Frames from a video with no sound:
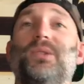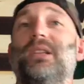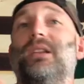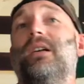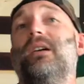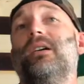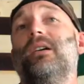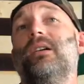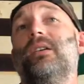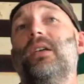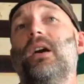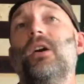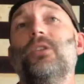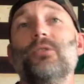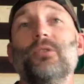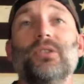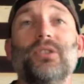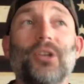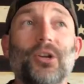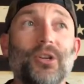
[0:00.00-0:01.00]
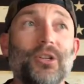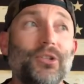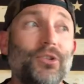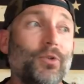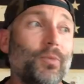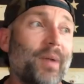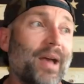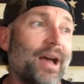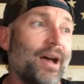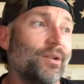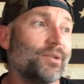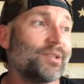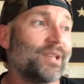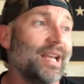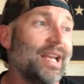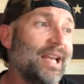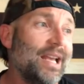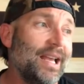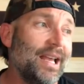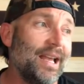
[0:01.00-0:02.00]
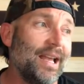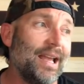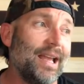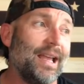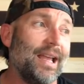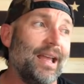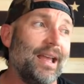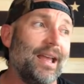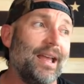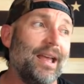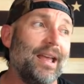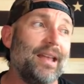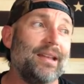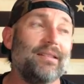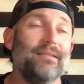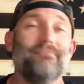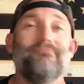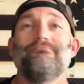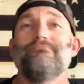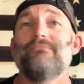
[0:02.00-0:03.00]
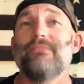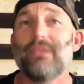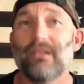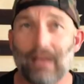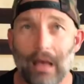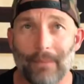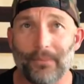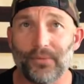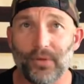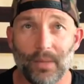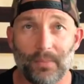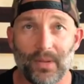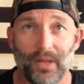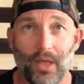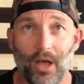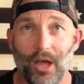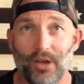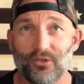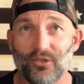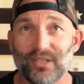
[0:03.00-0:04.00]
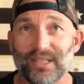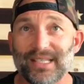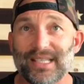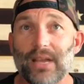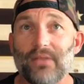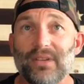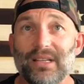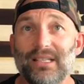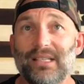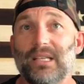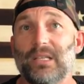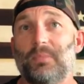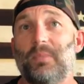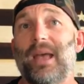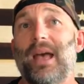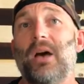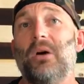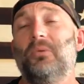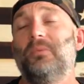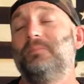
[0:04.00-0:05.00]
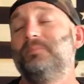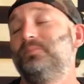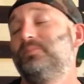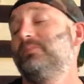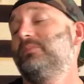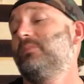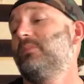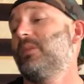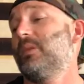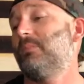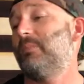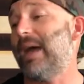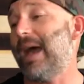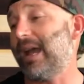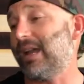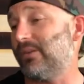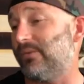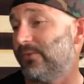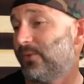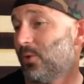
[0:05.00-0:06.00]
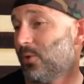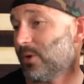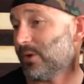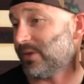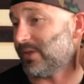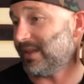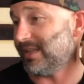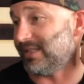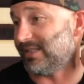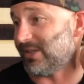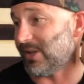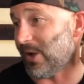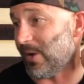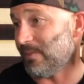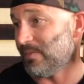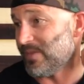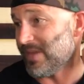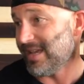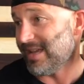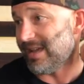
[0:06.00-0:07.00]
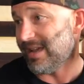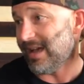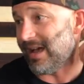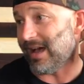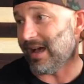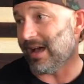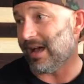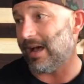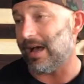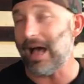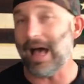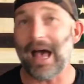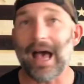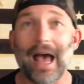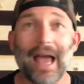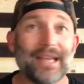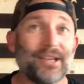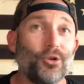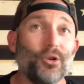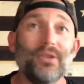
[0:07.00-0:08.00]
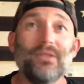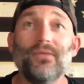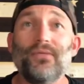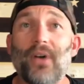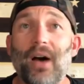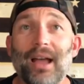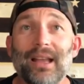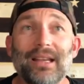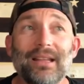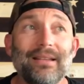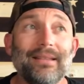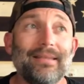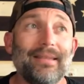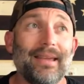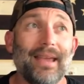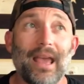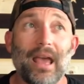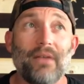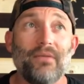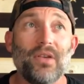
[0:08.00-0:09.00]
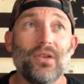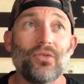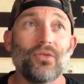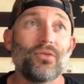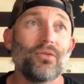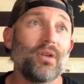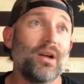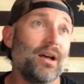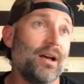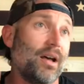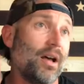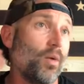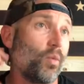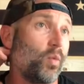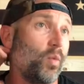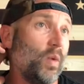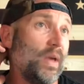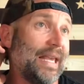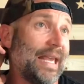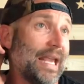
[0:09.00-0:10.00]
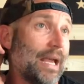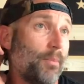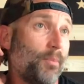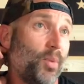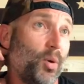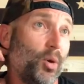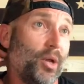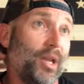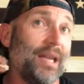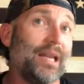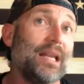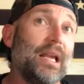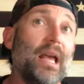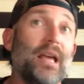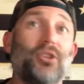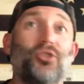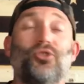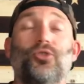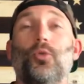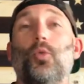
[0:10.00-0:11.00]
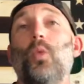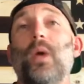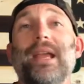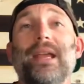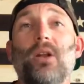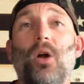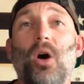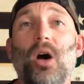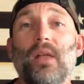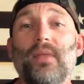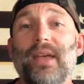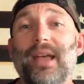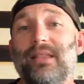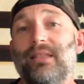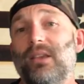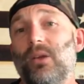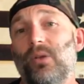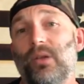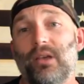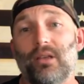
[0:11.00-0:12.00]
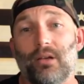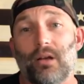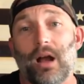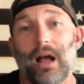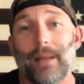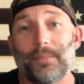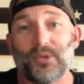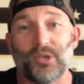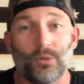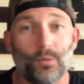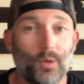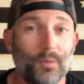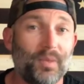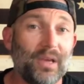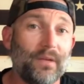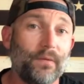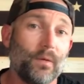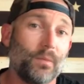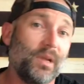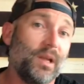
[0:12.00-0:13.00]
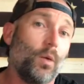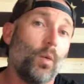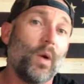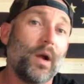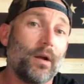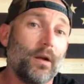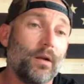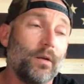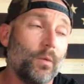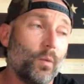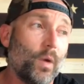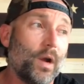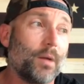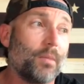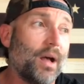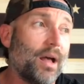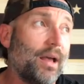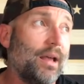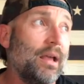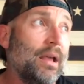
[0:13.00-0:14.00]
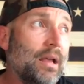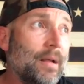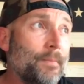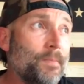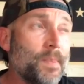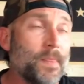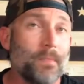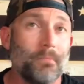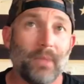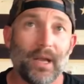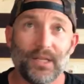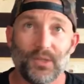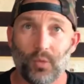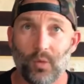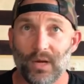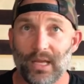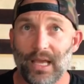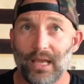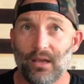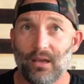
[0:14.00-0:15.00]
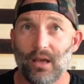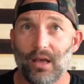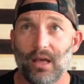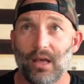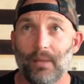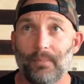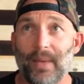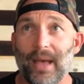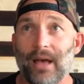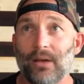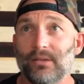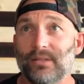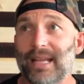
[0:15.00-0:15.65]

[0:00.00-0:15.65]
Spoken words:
and 132 pounds. And I'm flipping the 176 pound back and forth. And so I couldn't find anything heavier. We can't put any extra weight on that. The only other option would be for me to wear my 20 pound